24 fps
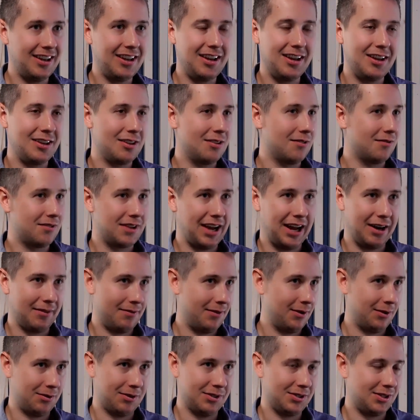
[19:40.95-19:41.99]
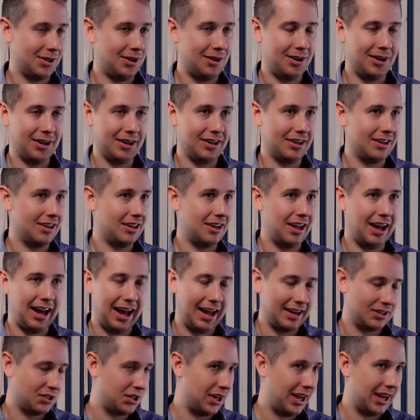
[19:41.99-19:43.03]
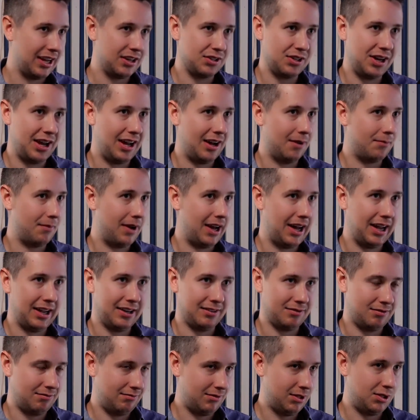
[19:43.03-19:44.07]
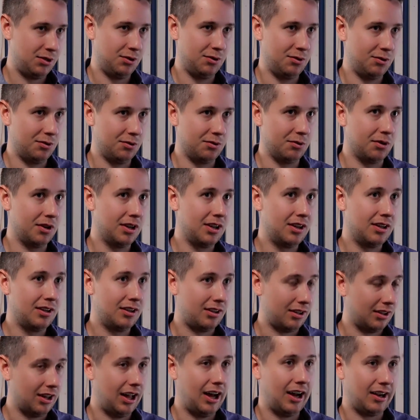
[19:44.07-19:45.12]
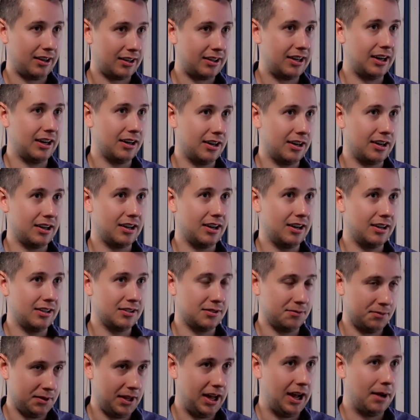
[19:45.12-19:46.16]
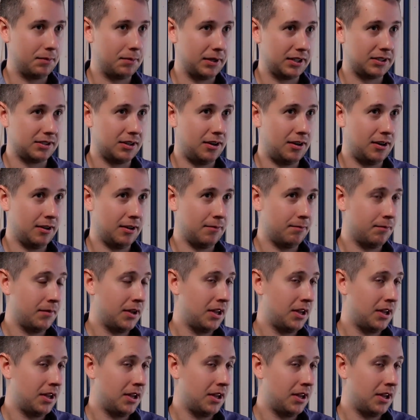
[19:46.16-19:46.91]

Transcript: you've got to focus on, I change out my 2 Glock carry guns with optics on them.